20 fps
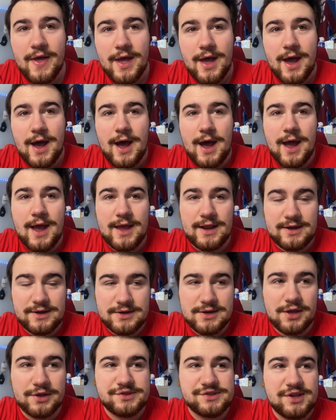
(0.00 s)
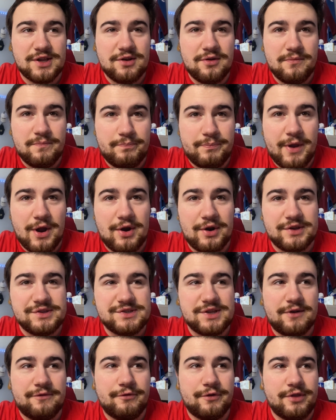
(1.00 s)
And Nelson
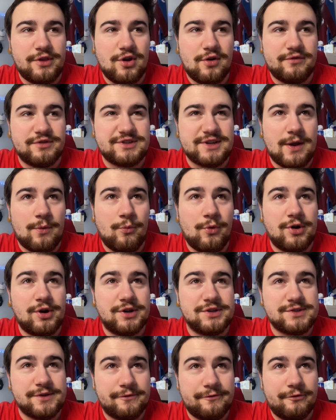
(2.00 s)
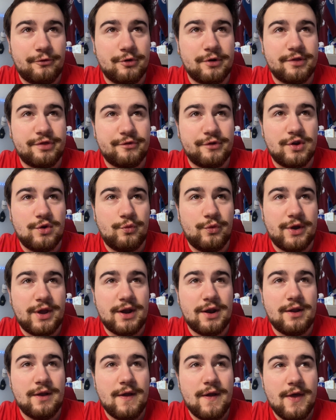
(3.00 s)
buries it for the overtime winner. It's a 4-3
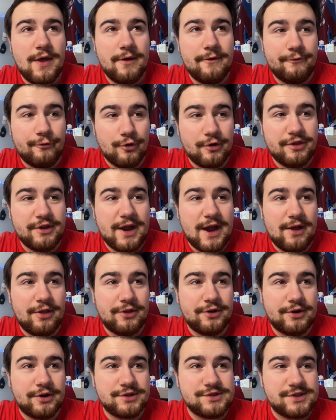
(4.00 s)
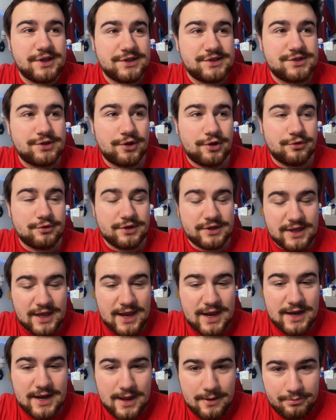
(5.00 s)
win for the Islanders. They still don't
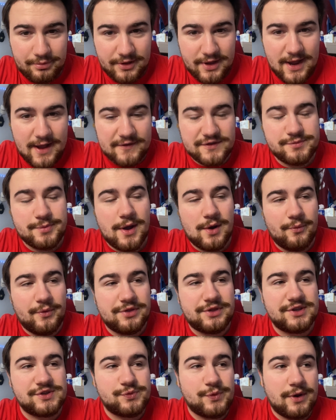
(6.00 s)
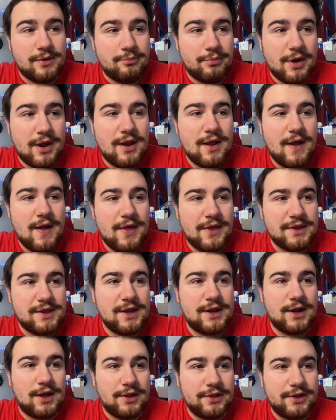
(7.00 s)
gain a playoff spot with this win, but
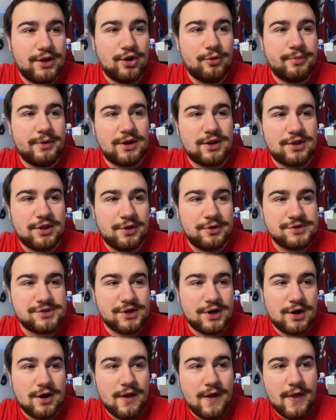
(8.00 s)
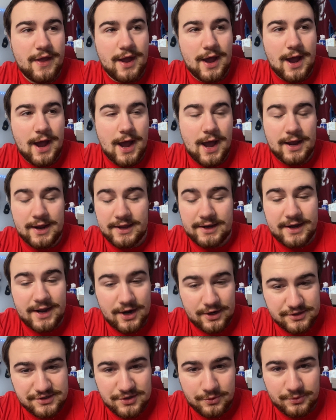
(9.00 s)
get a little bit closer. Again,
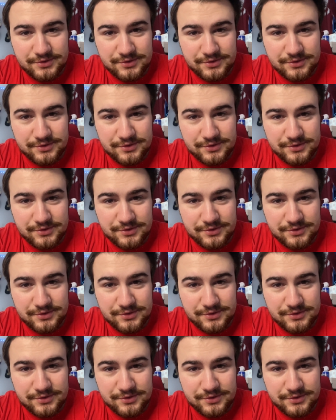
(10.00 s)
Ersson